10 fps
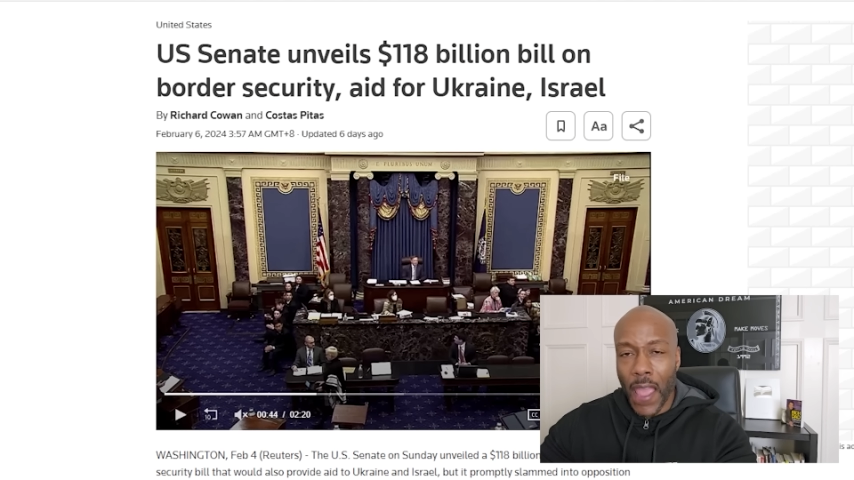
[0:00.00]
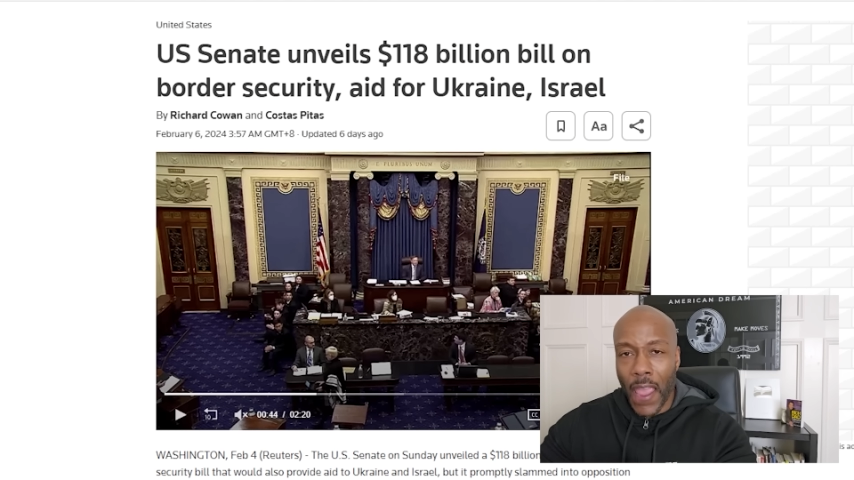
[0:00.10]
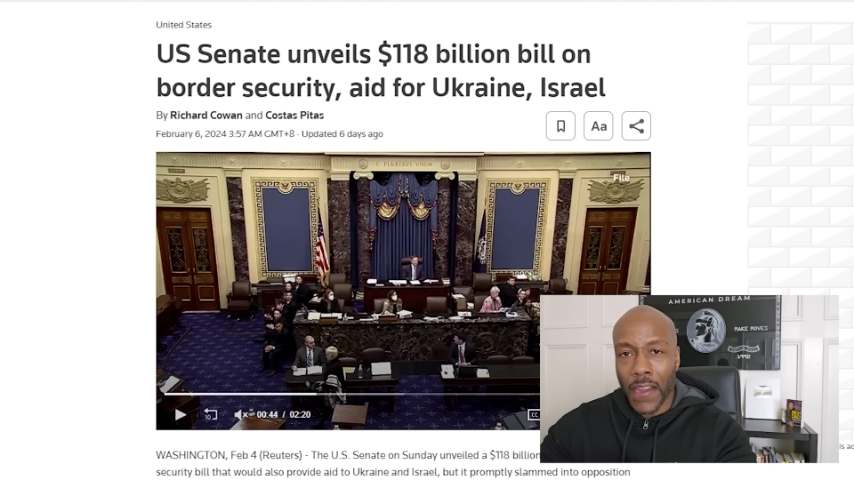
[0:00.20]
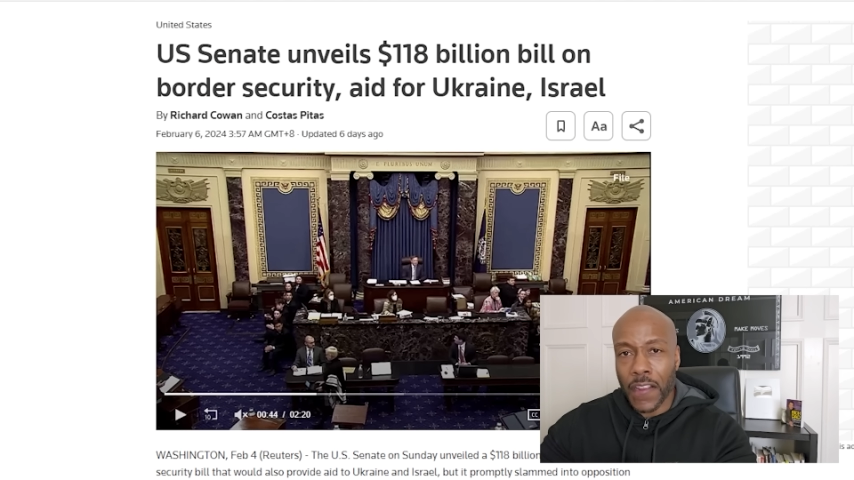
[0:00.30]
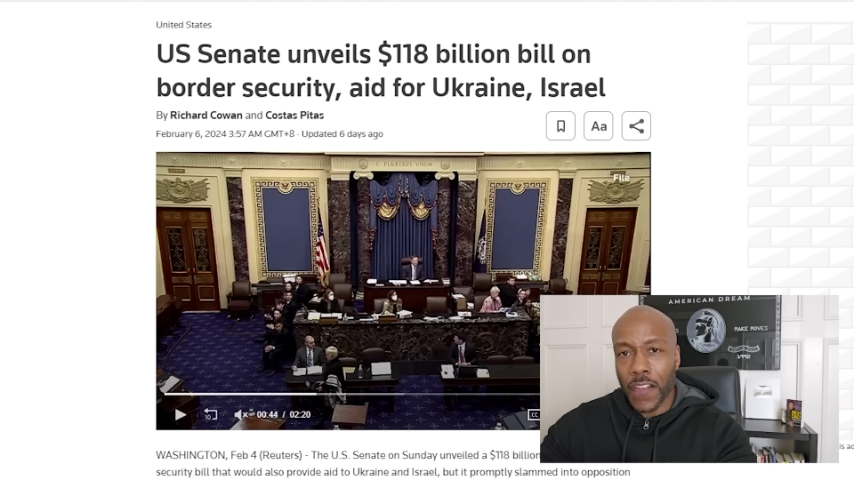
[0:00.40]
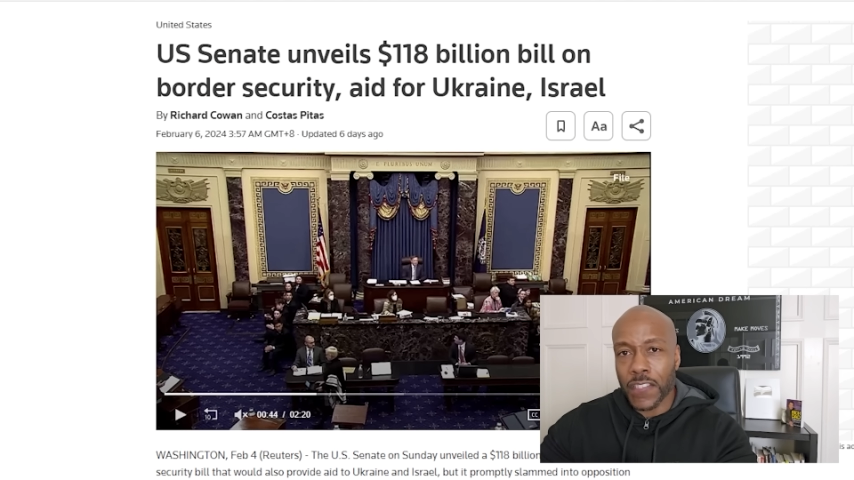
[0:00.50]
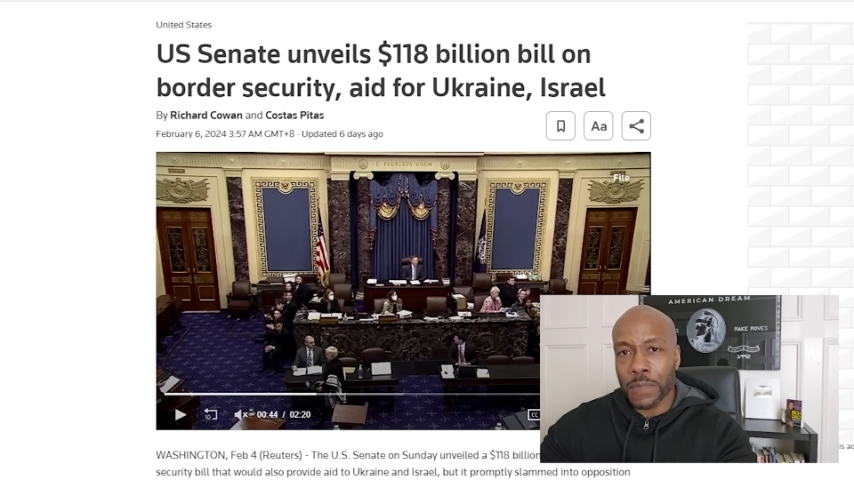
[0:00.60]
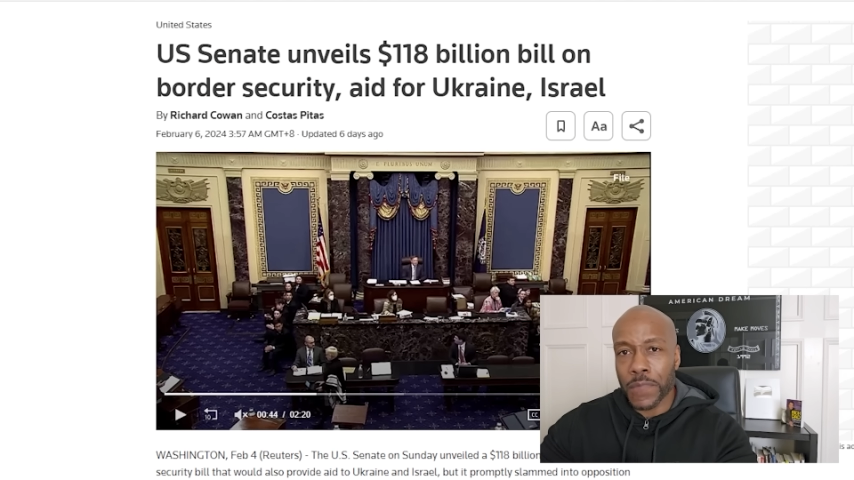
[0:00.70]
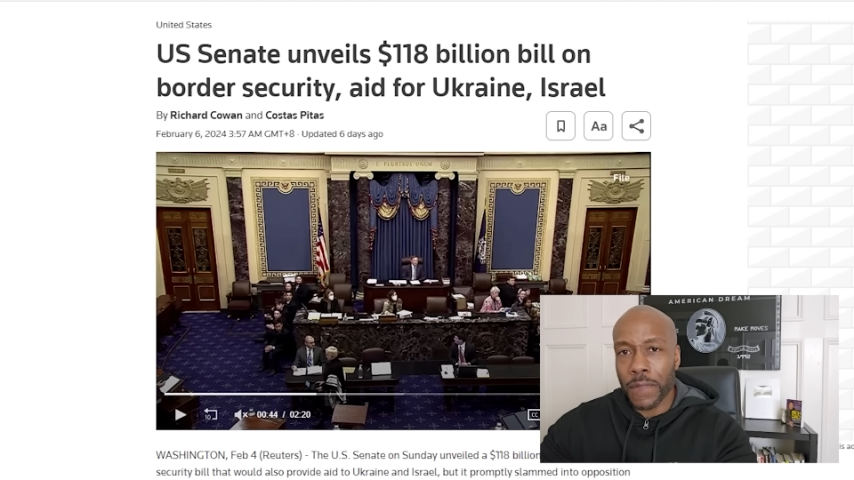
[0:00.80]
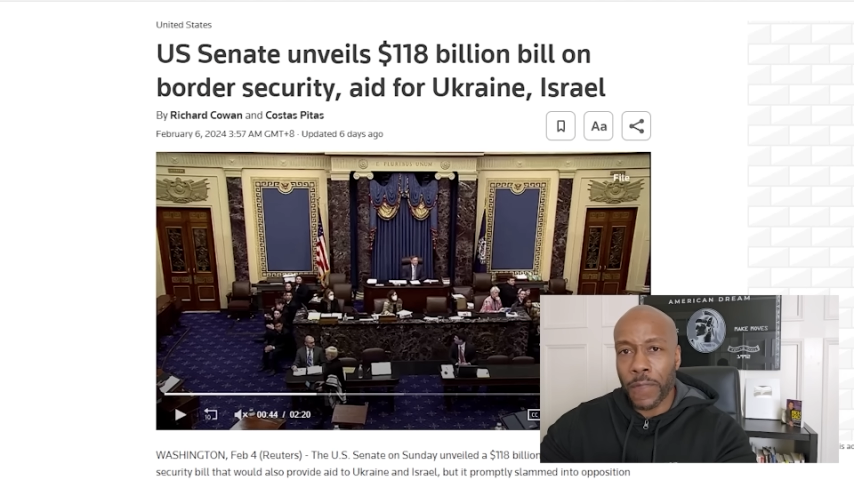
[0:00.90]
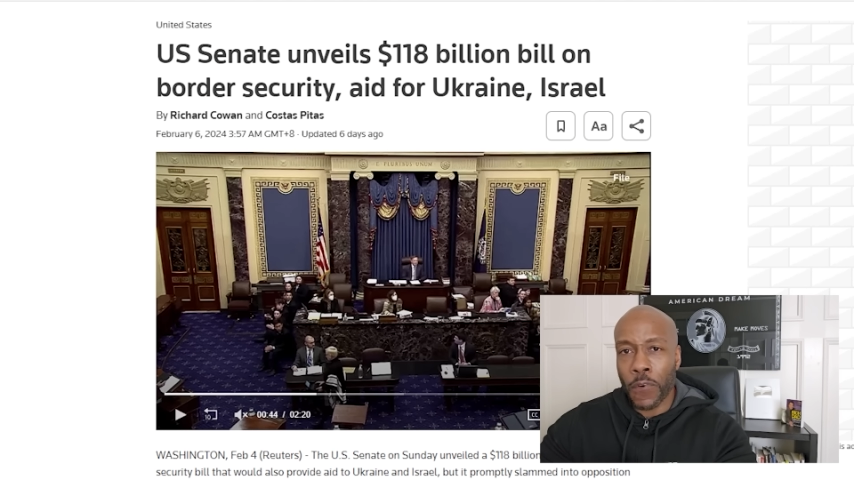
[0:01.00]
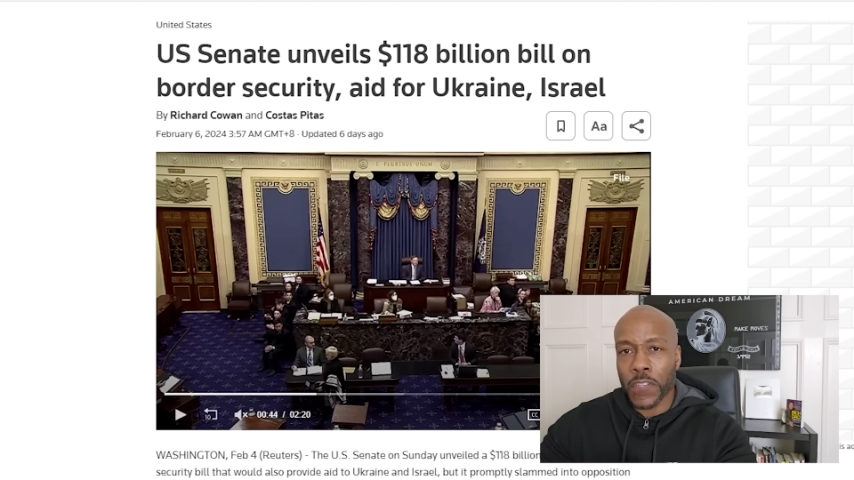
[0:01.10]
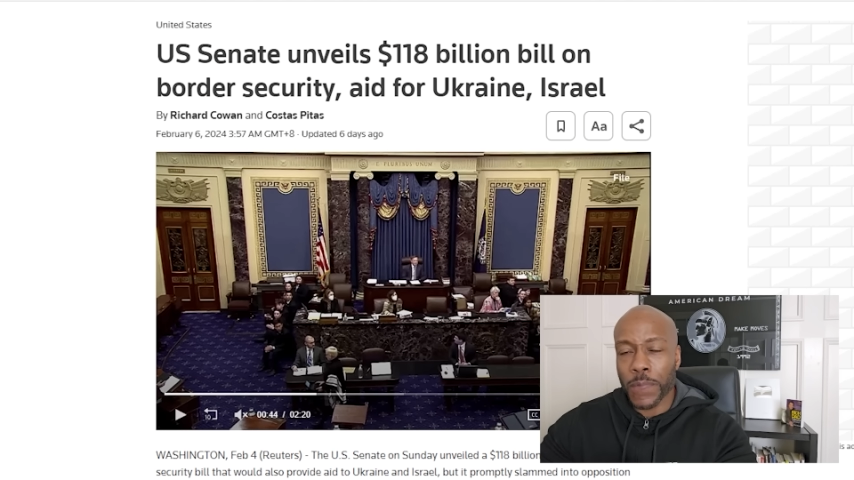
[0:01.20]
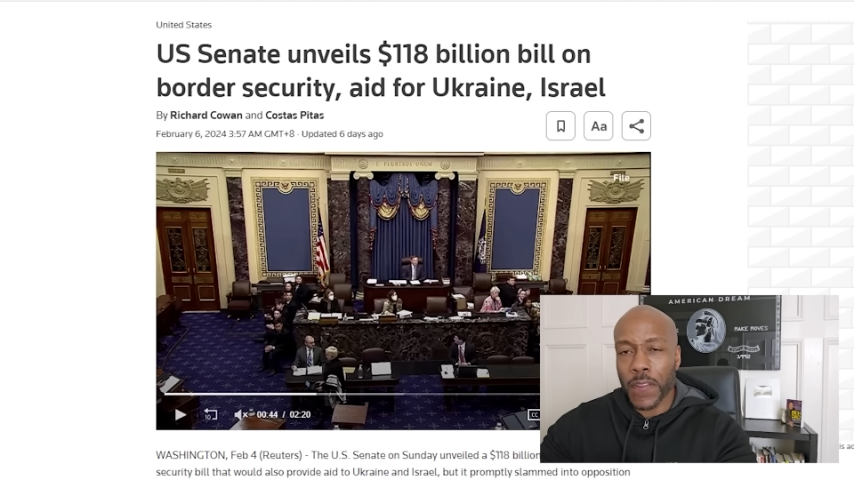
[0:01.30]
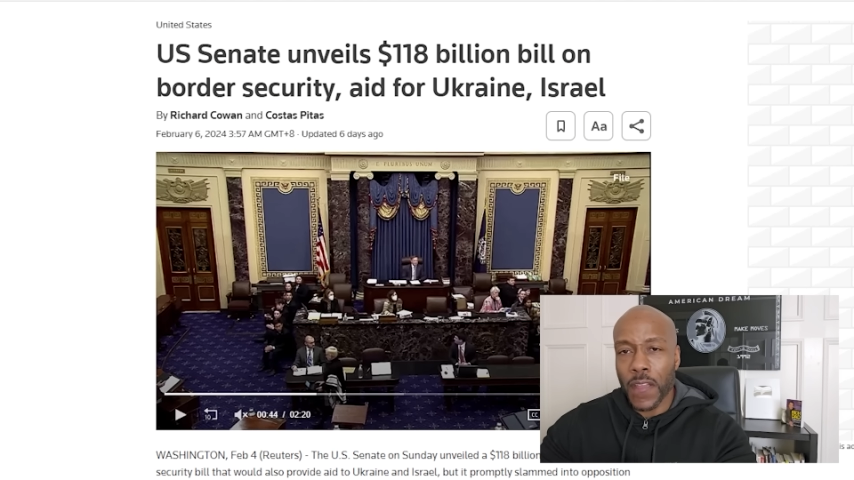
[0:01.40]
and customs
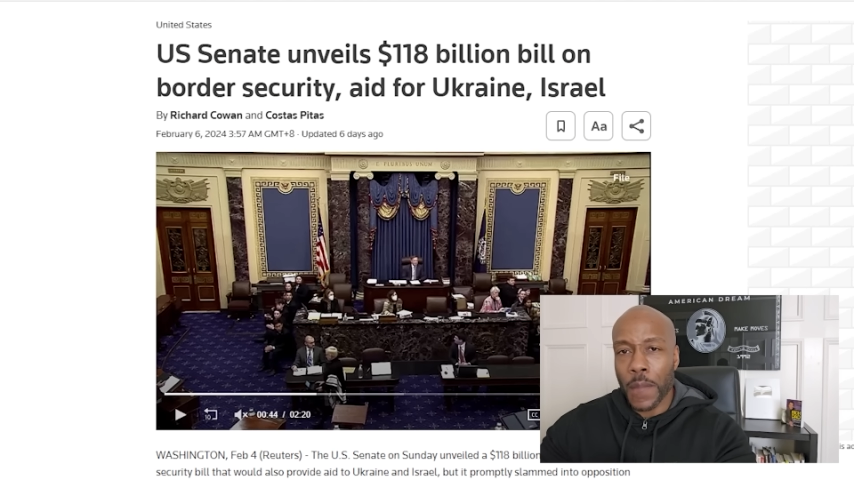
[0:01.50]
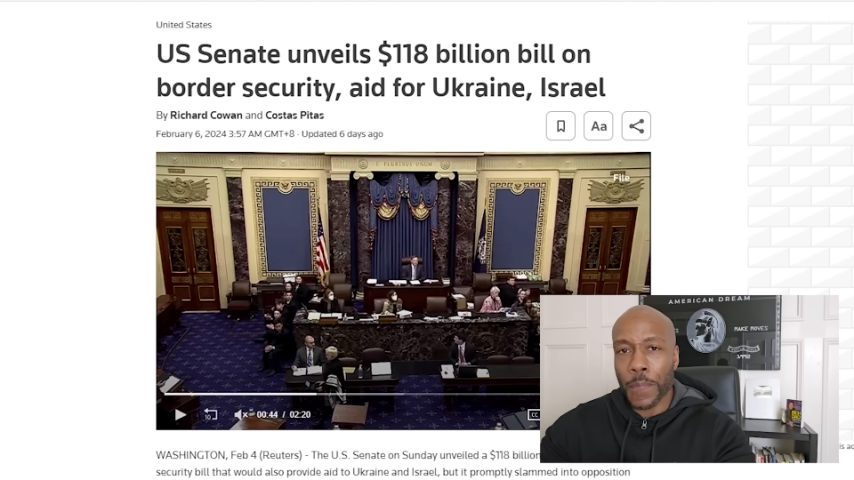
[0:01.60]
enforcement